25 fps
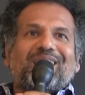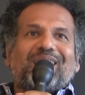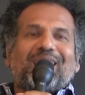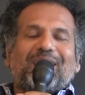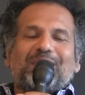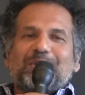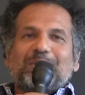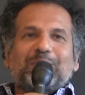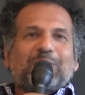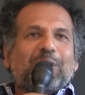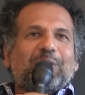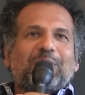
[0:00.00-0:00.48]

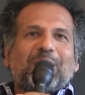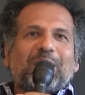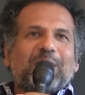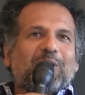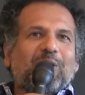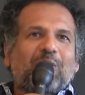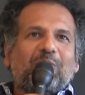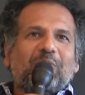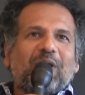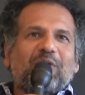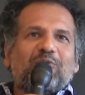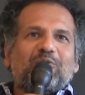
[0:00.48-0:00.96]
and you know that he
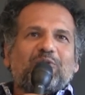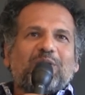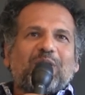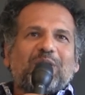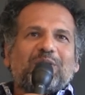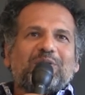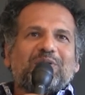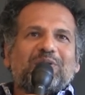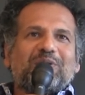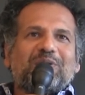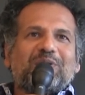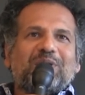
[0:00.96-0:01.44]
got made
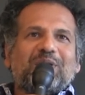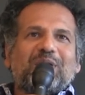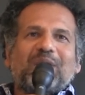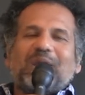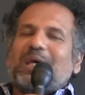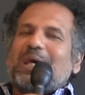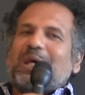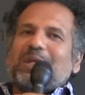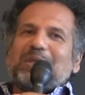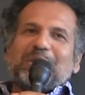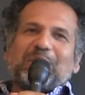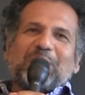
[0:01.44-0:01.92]
redundant,
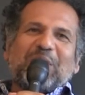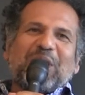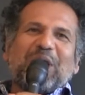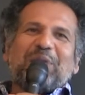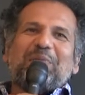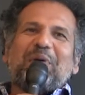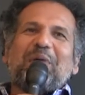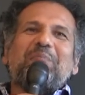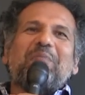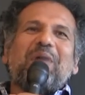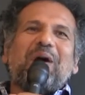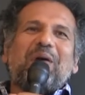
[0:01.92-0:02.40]
and you know that
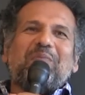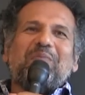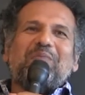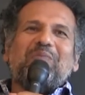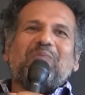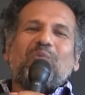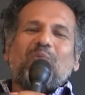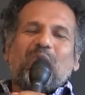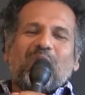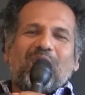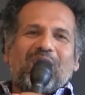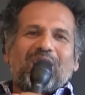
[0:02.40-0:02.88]
my
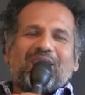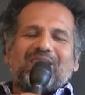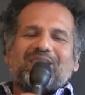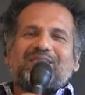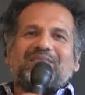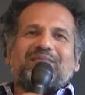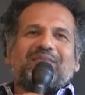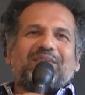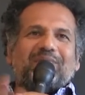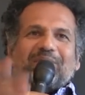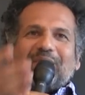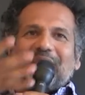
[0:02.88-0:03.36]
mum
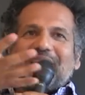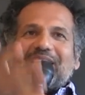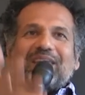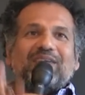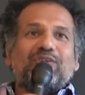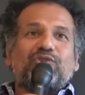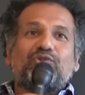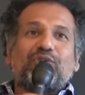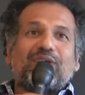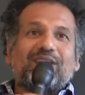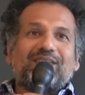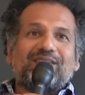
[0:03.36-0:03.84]
worked
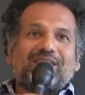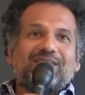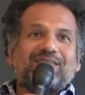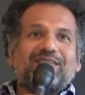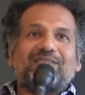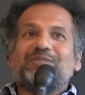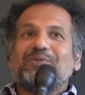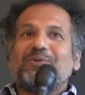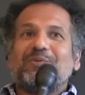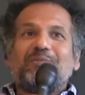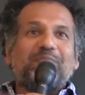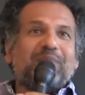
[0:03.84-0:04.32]
making dresses
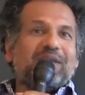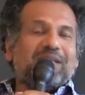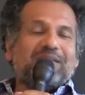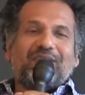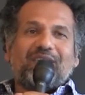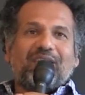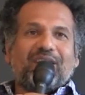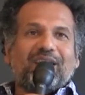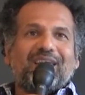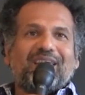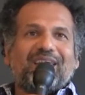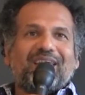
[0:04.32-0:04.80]
until
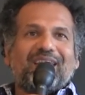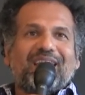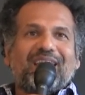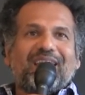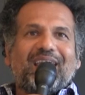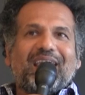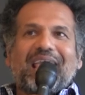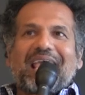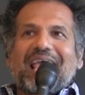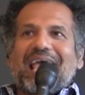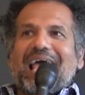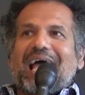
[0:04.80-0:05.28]
midnight,
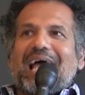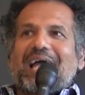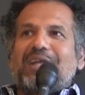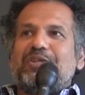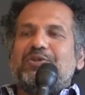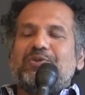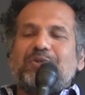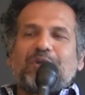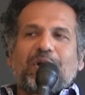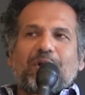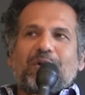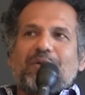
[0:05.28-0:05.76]
and
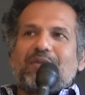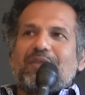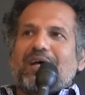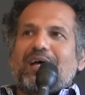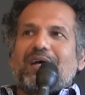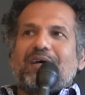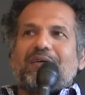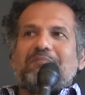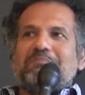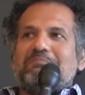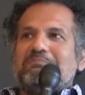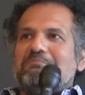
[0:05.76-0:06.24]
you know
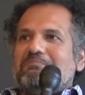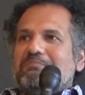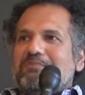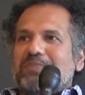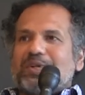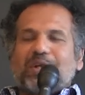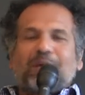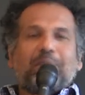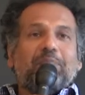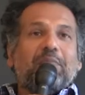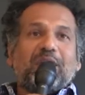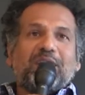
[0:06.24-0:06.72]
that
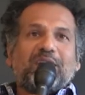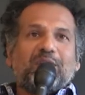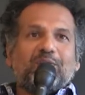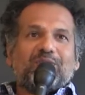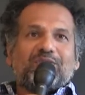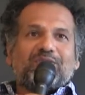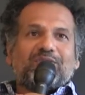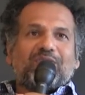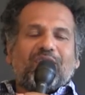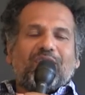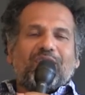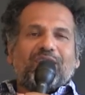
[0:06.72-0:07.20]
you know money
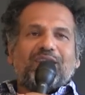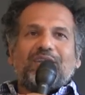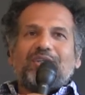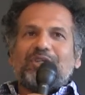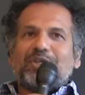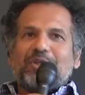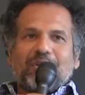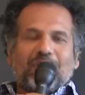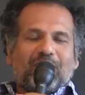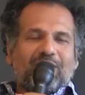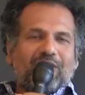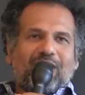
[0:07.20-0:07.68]
was tight, and
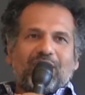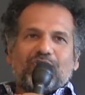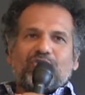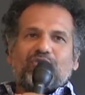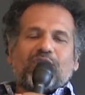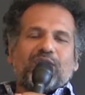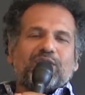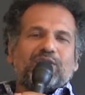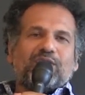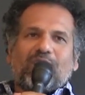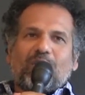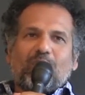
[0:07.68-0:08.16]
you know that I
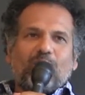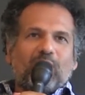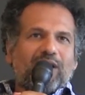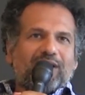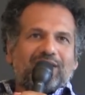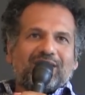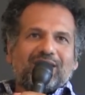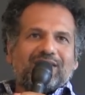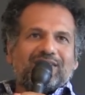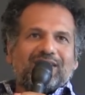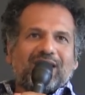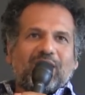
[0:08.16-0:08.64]
tried to, I
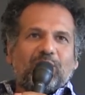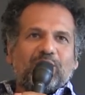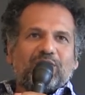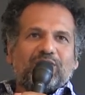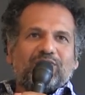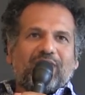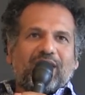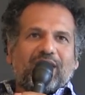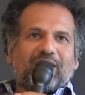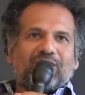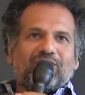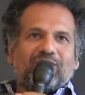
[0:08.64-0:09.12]
worked in a sandwich
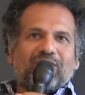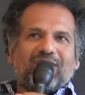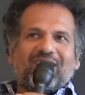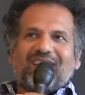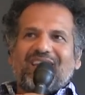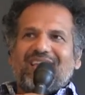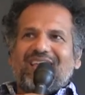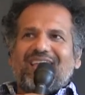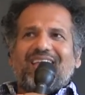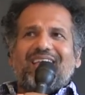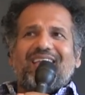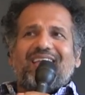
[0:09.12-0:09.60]
factory.
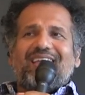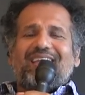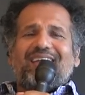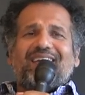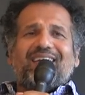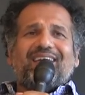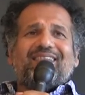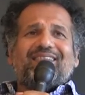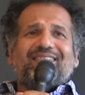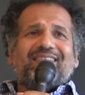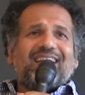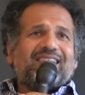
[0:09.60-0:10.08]

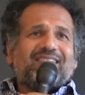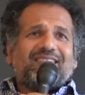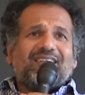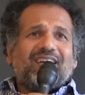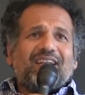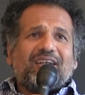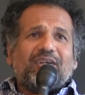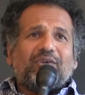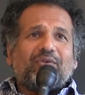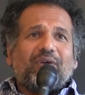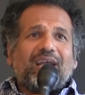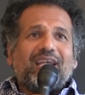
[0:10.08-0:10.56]
That's
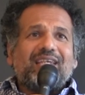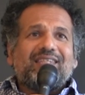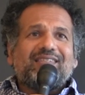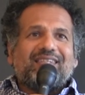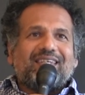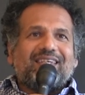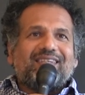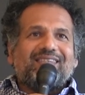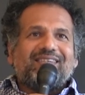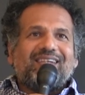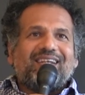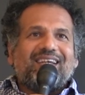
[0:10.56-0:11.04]
kind of
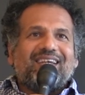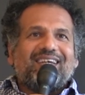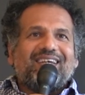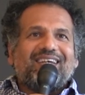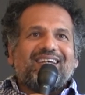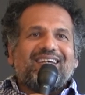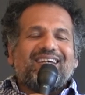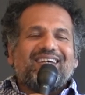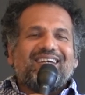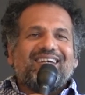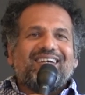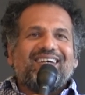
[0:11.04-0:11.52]
crazy, isn't it?
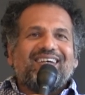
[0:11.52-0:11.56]
Mm-hmm.